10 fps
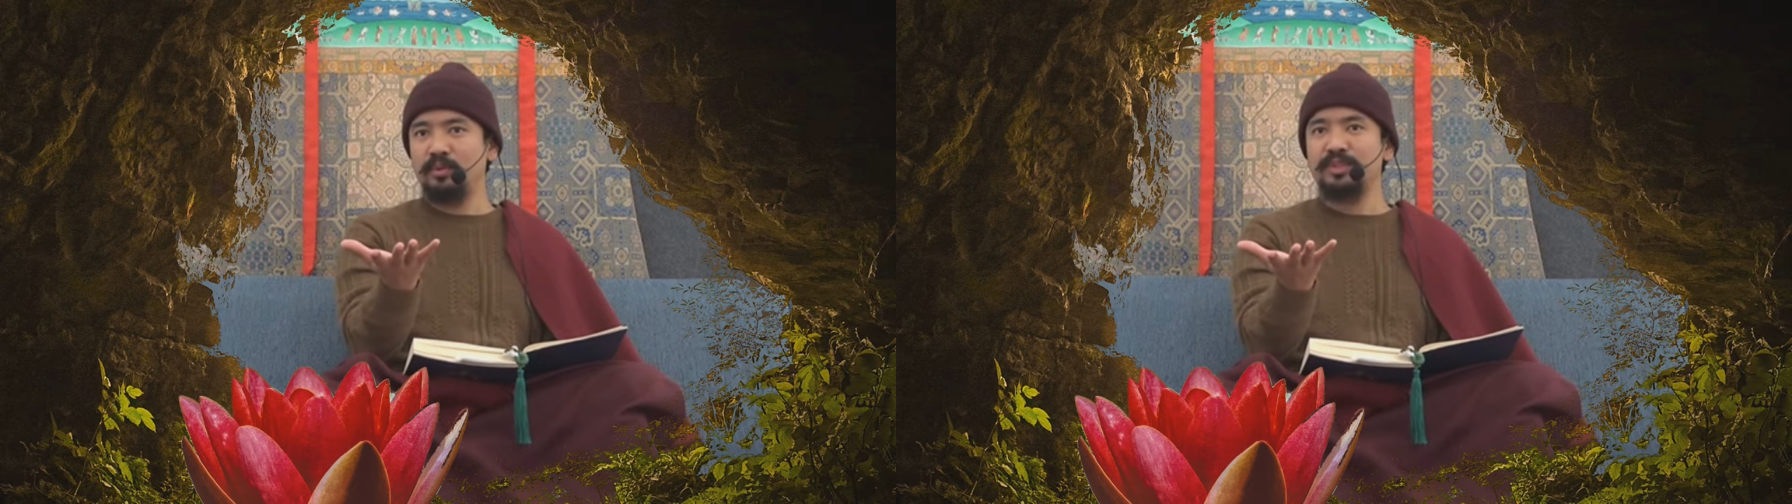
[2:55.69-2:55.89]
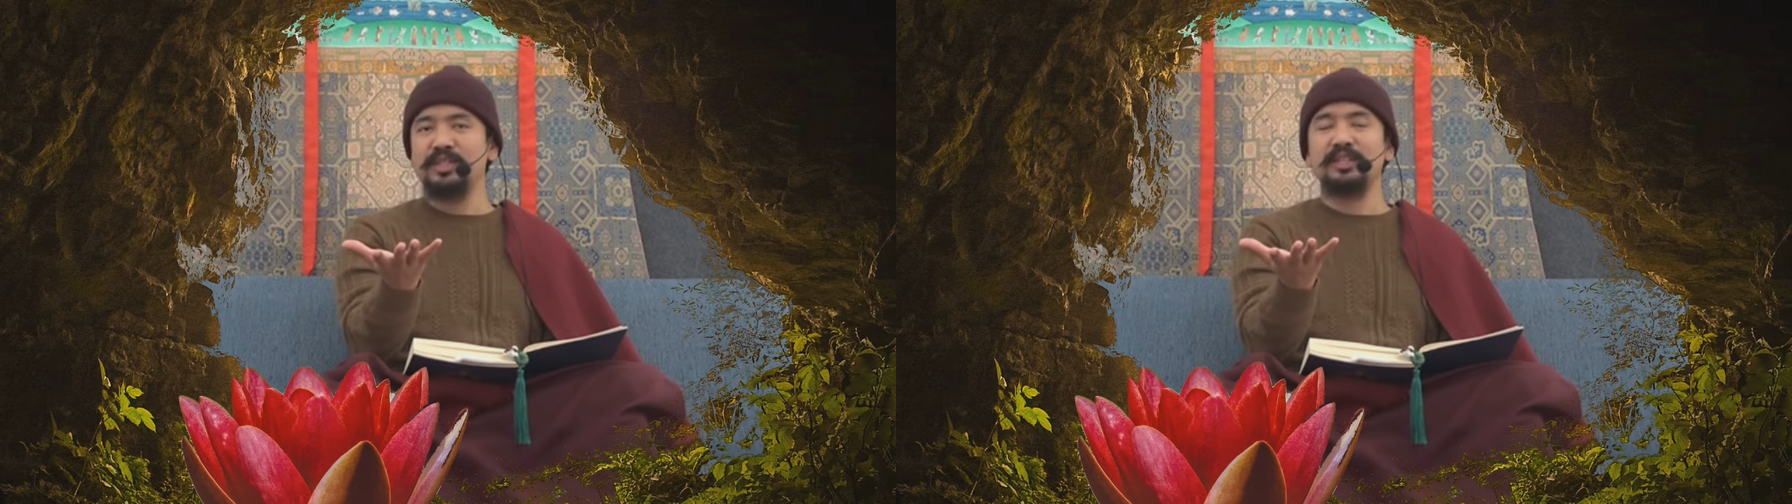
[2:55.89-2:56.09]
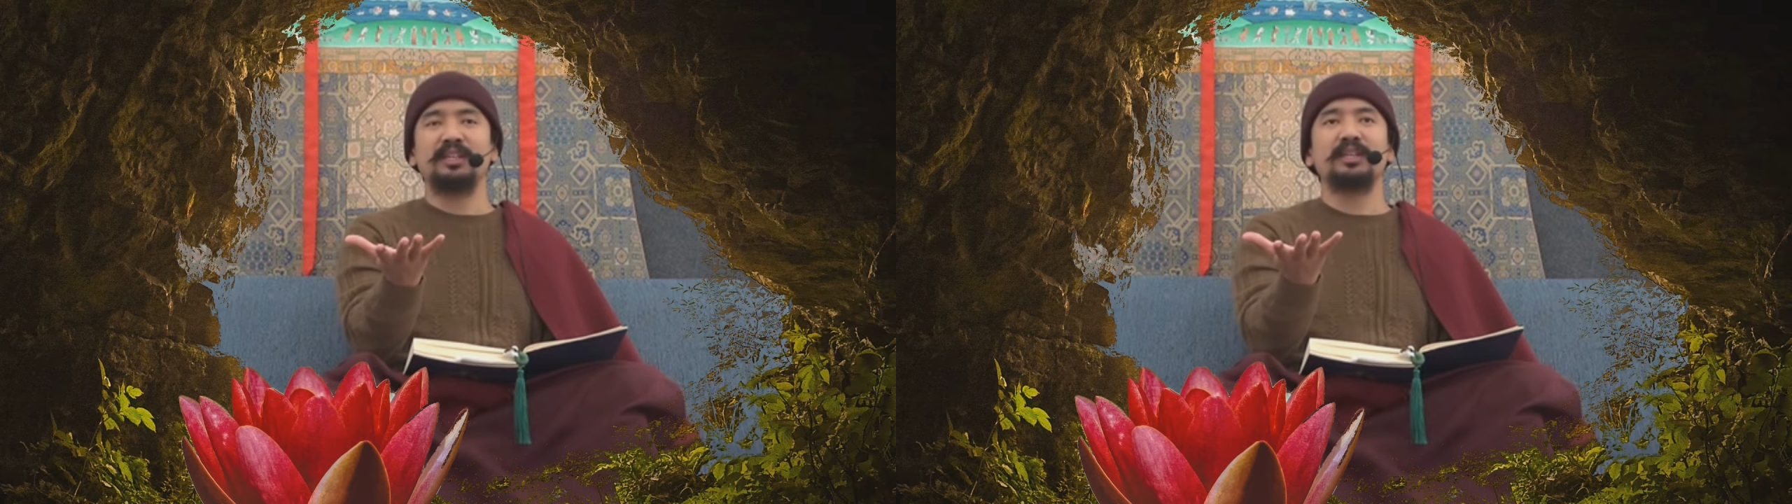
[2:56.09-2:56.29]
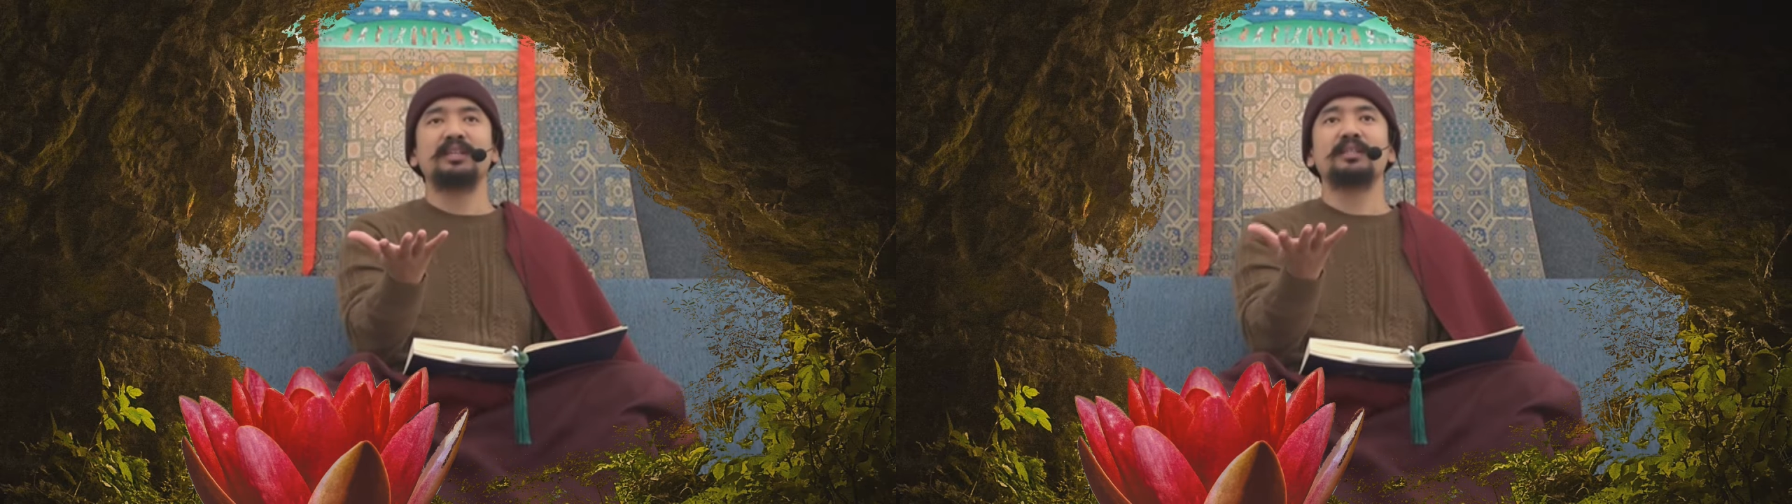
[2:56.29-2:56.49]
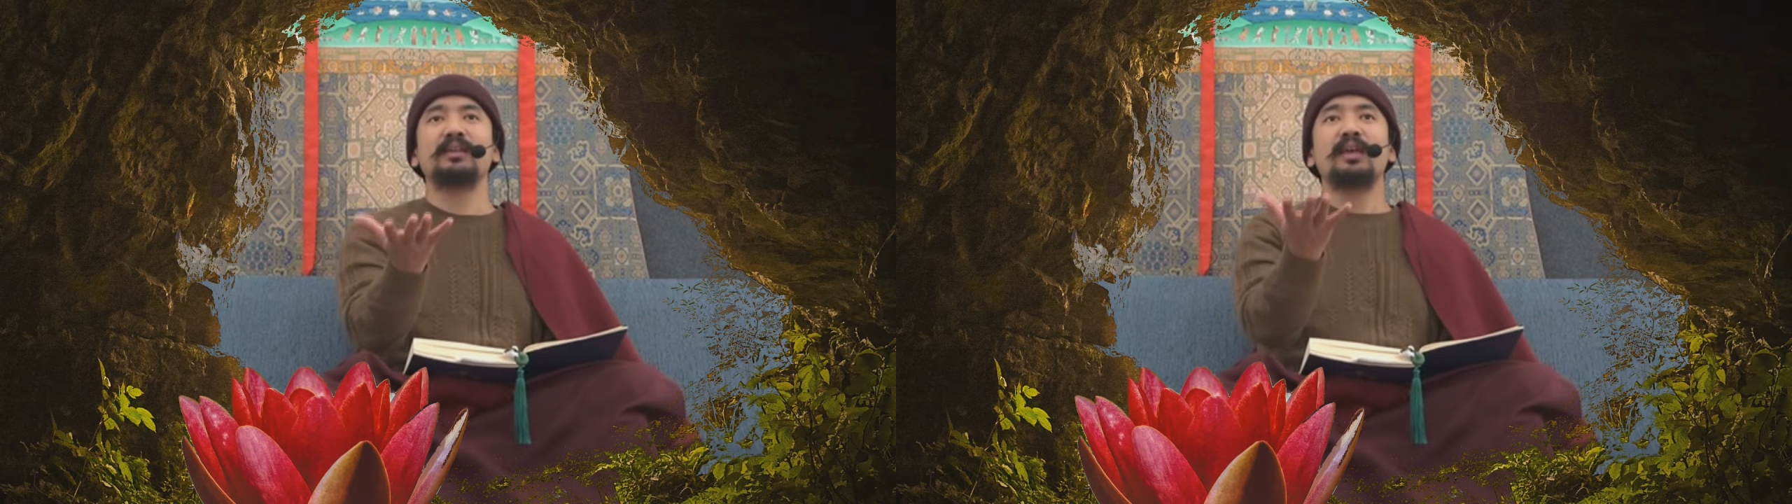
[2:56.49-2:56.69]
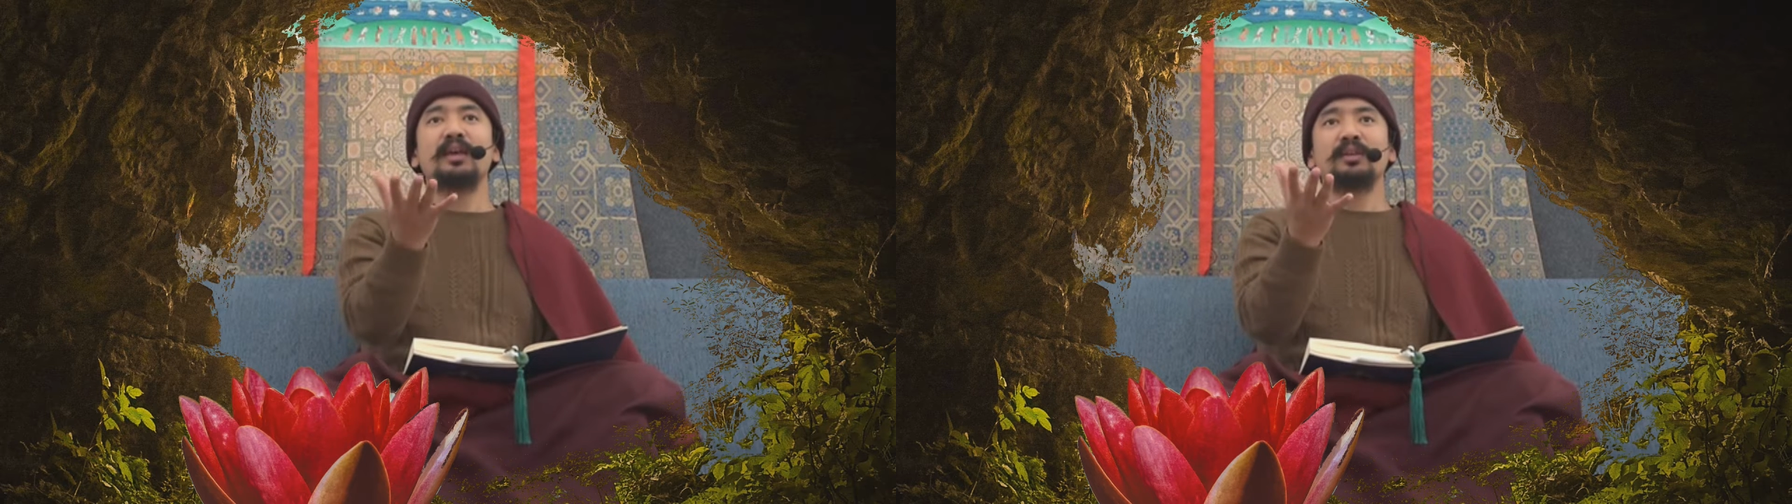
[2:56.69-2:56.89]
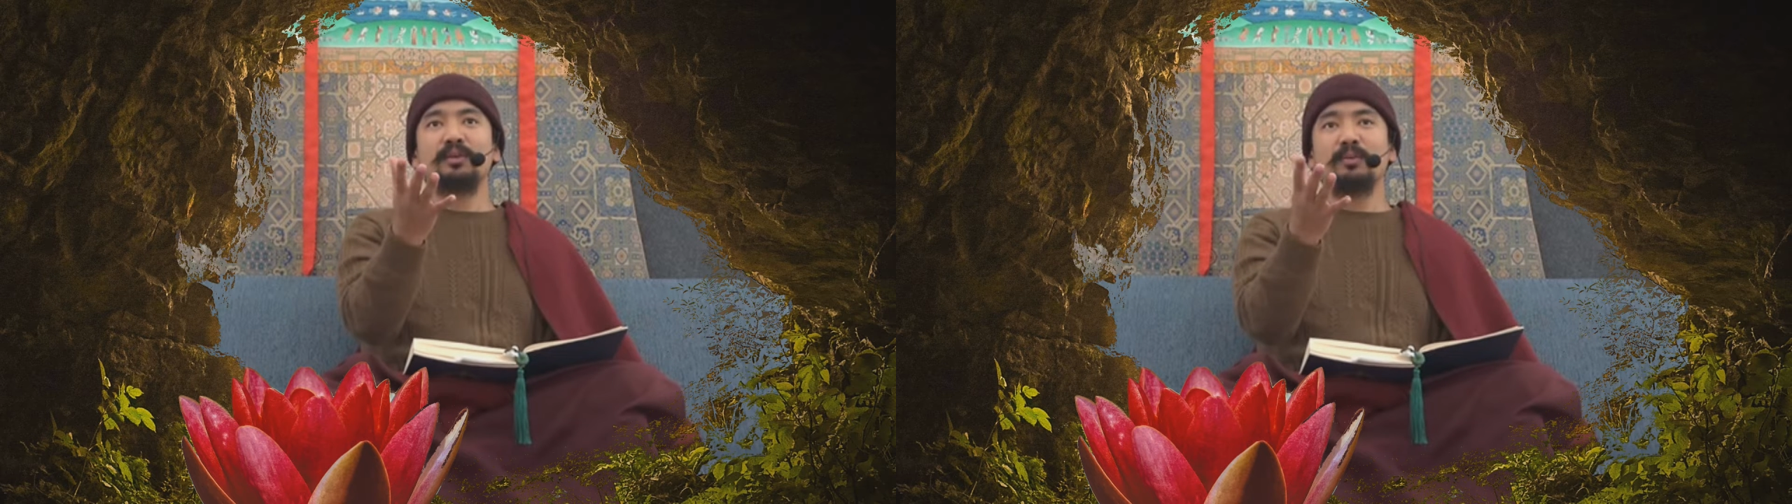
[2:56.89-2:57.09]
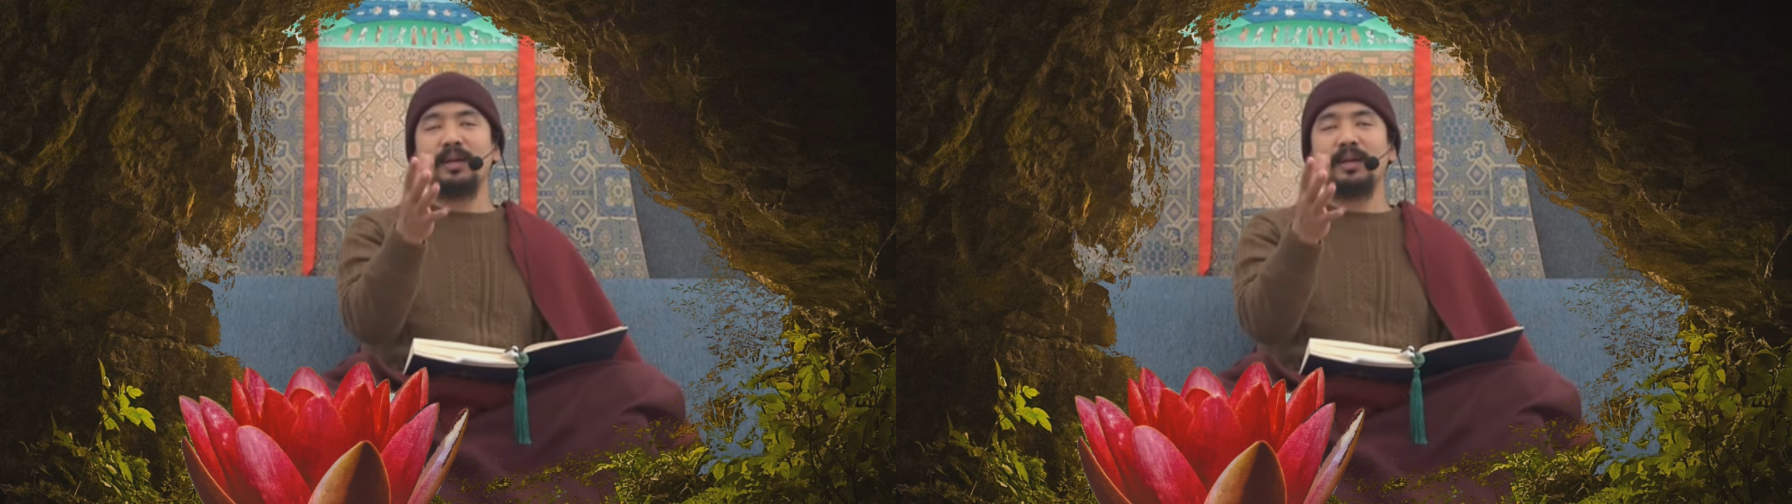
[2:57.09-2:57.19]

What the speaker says: The Dorje thing is it.